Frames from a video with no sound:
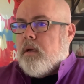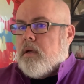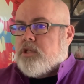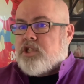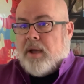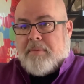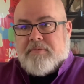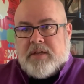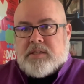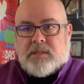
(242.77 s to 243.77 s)
Some
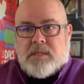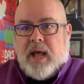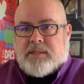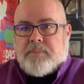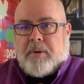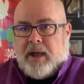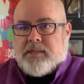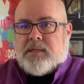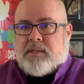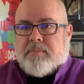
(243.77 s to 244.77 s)
of this is not
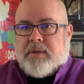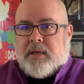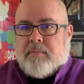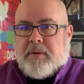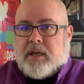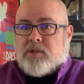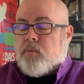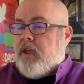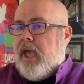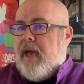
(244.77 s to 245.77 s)
surprising to me because
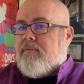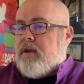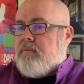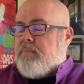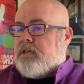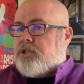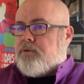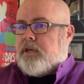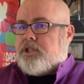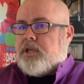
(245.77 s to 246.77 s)
we have an
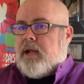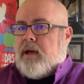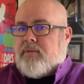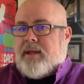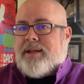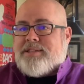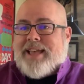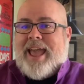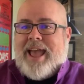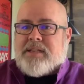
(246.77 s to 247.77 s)
administration now that is
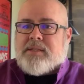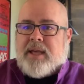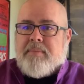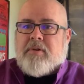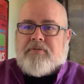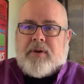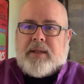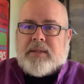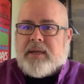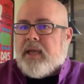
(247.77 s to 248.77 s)
as labor
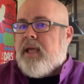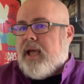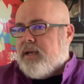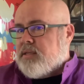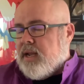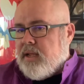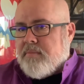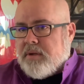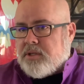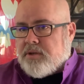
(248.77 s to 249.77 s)
friendly as any
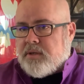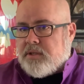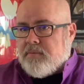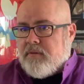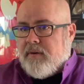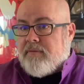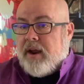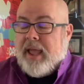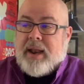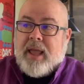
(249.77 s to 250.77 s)
administration we've ever
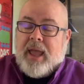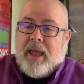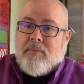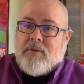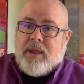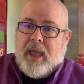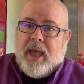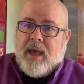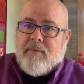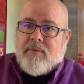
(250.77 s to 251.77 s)
had. And we
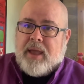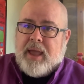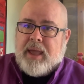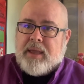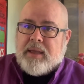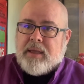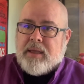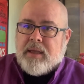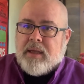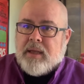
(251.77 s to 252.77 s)
have a
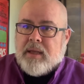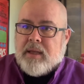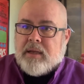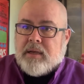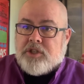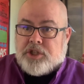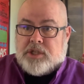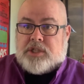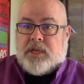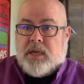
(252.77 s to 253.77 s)

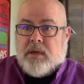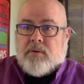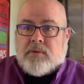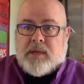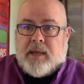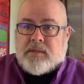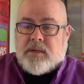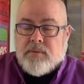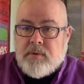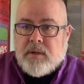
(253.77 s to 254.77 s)
GC who's as
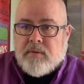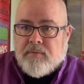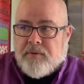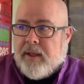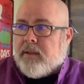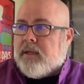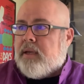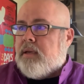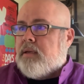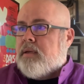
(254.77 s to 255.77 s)
union
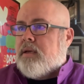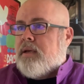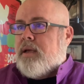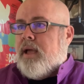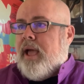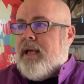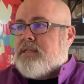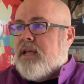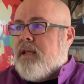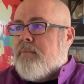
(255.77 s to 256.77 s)
friendly
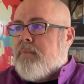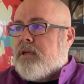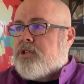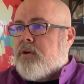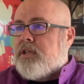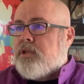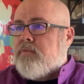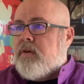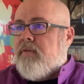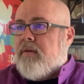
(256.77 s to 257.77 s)
as any administration
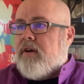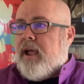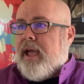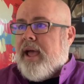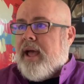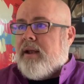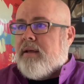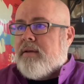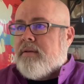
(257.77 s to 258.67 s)
we've ever had,